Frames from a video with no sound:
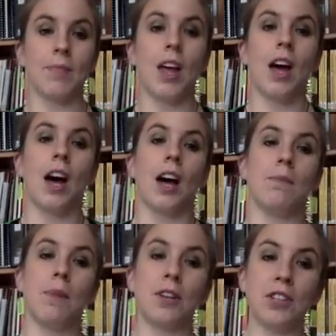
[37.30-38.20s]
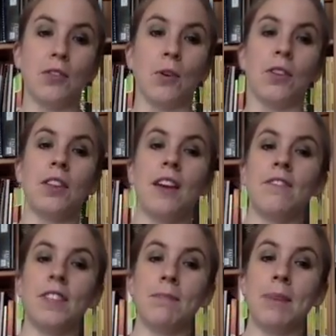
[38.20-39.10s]
On March 4th, the
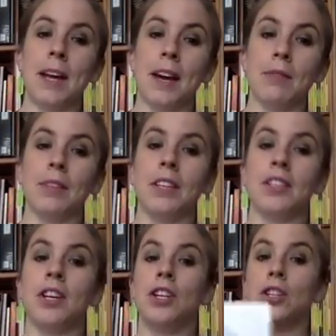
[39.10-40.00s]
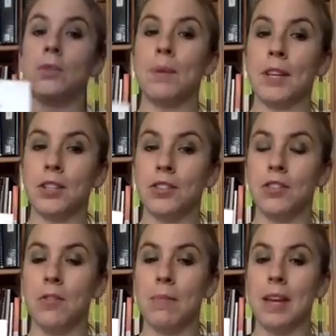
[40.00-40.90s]
FBI released two pictures of
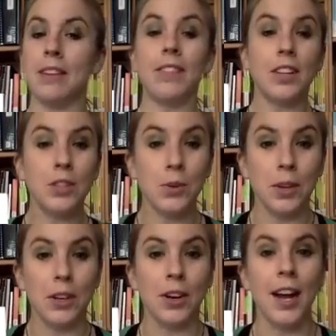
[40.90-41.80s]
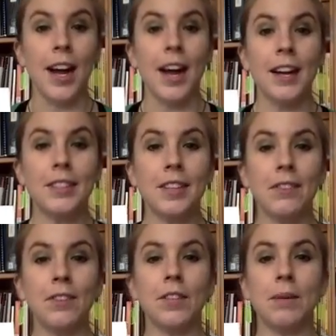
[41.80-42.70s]
a man via Twitter asking
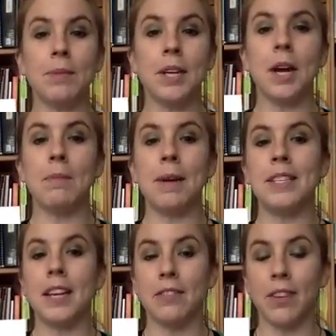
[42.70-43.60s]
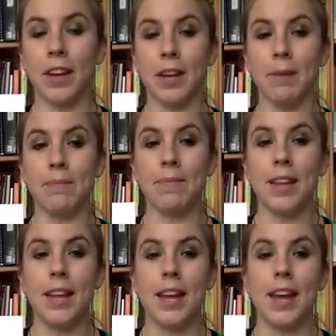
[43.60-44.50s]
for tips to help identify him.
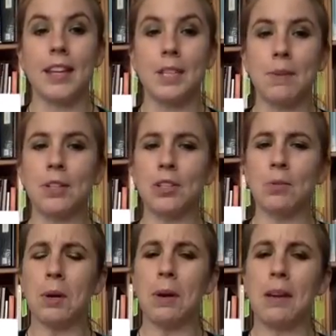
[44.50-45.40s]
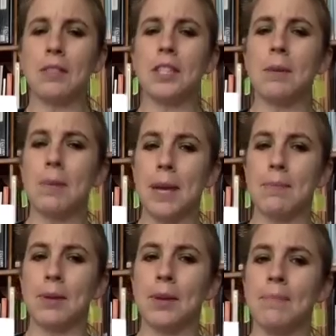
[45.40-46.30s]
As the pictures went around, some
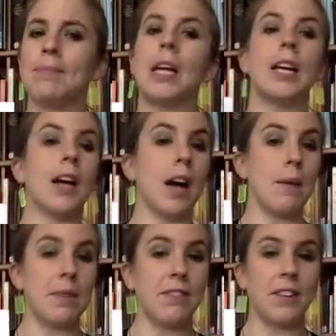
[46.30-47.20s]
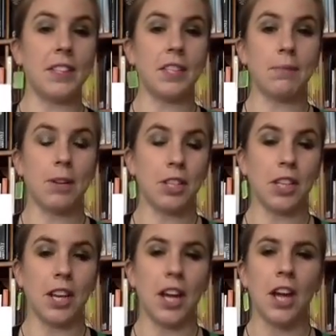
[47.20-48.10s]
people, comedy fans
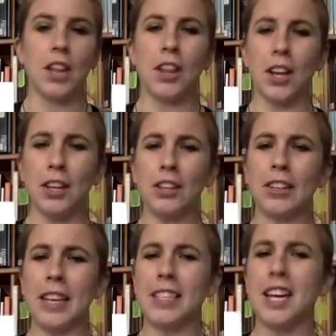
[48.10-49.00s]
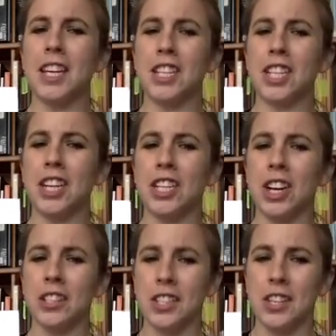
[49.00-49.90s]
especially, thought it looked like Jay
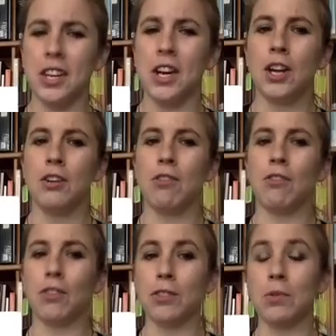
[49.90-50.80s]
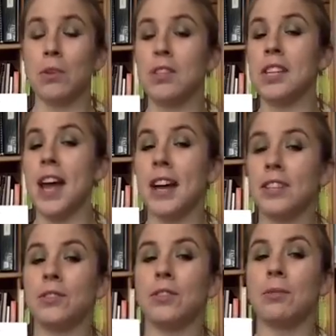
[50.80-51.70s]
Johnston, known for his role as an
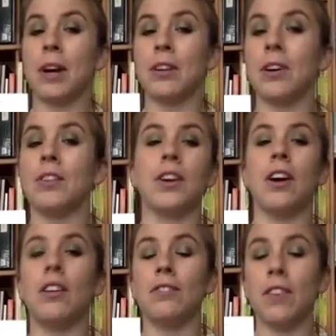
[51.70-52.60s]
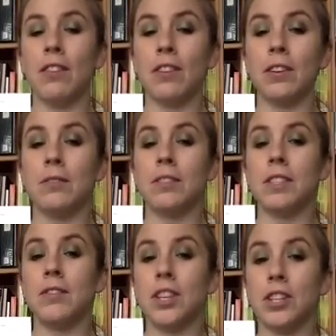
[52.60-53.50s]
actor and writer on the cult favorite
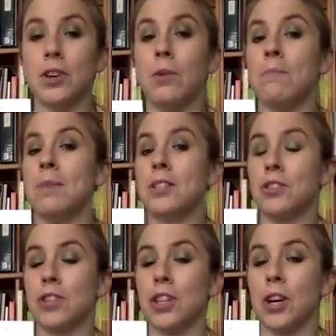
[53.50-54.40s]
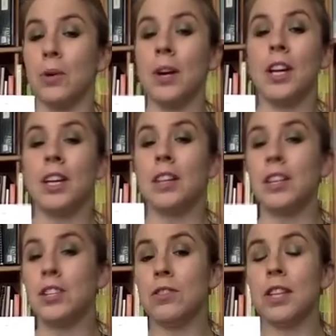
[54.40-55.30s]
TV show Mr. Show, and then
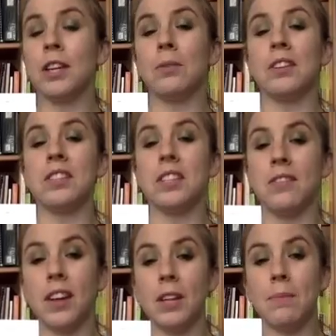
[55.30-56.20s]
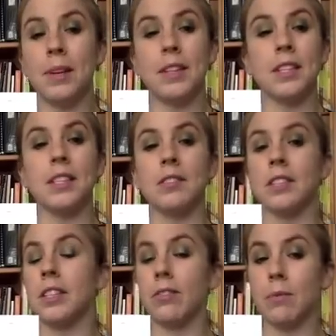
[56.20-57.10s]
shows like Arrested Development, The Sarah
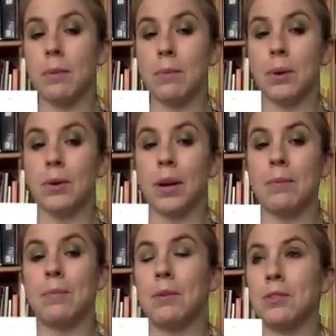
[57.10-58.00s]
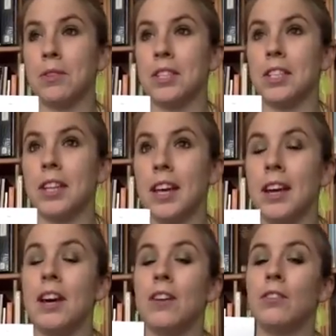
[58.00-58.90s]
Silverman Program, and most recently,
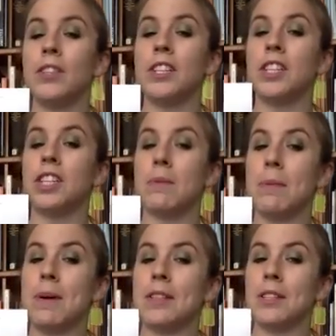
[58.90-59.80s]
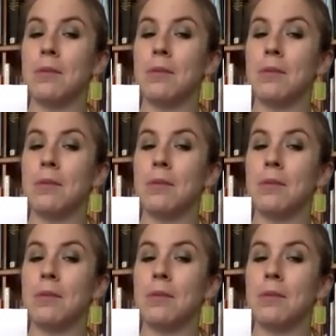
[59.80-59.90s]
voicing Jimmy Pesto on